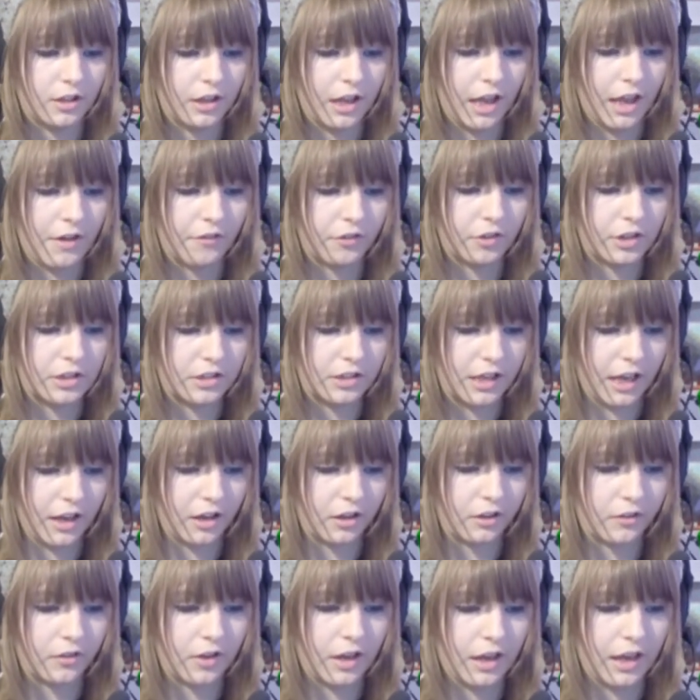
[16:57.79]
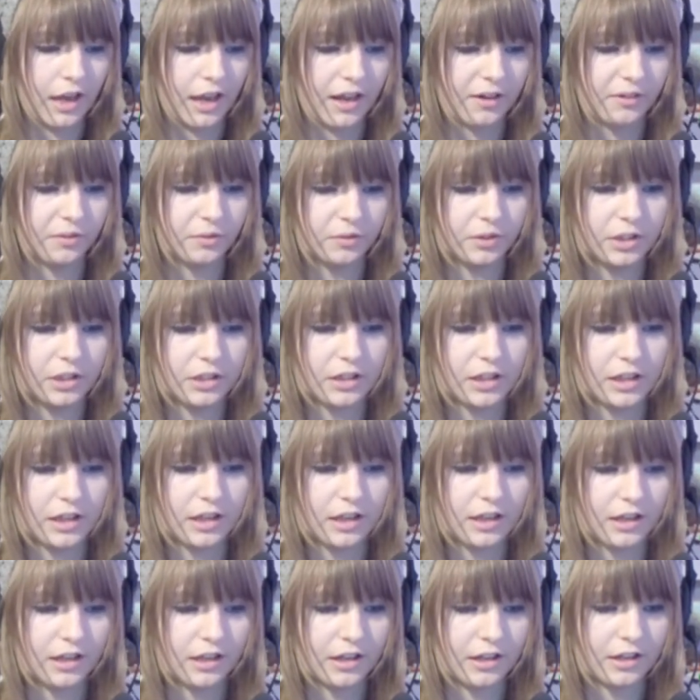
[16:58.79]
everyone's angry and we
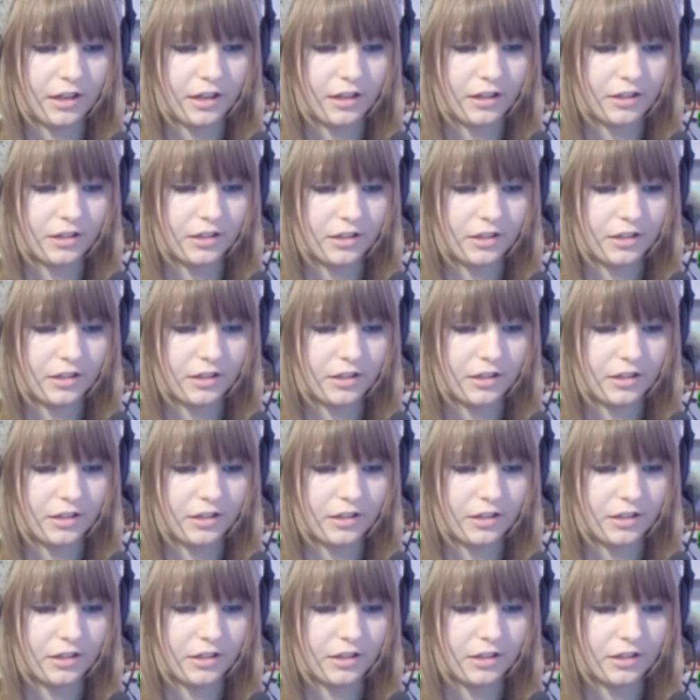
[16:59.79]
need